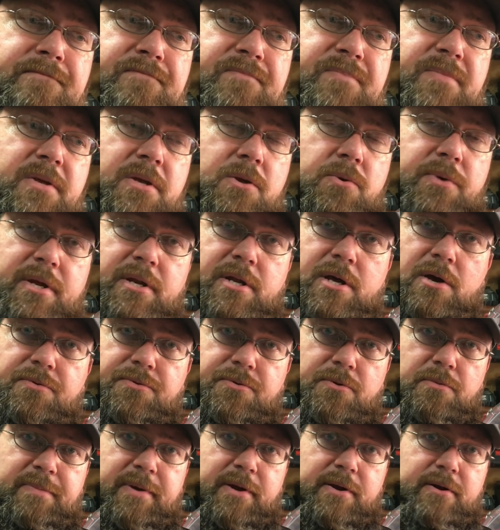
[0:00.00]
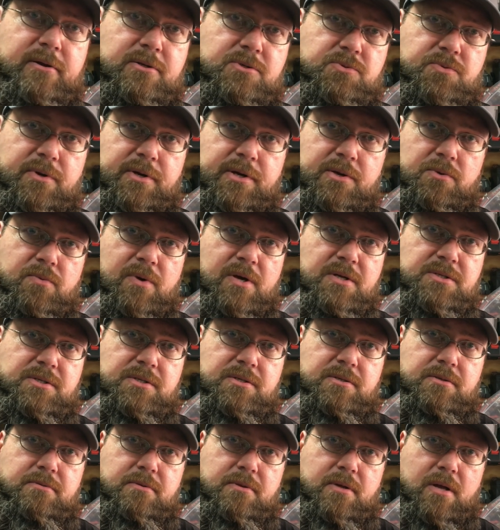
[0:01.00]
he'd go through periods where he
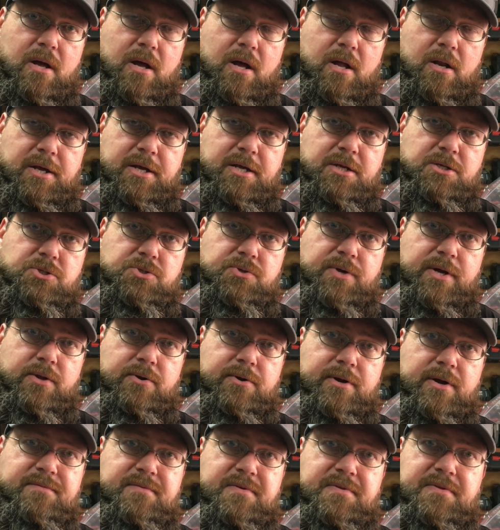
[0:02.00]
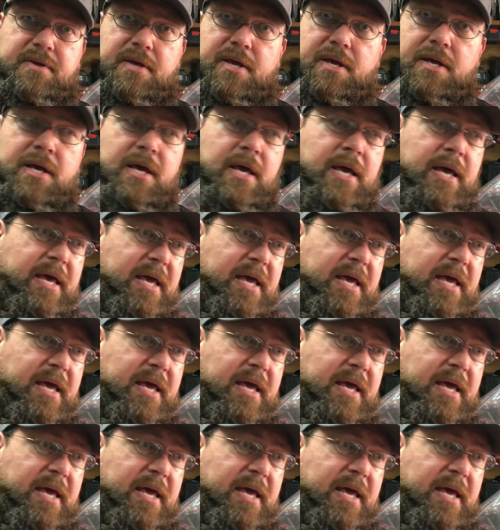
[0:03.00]
wasn't hauling his trailer and everything.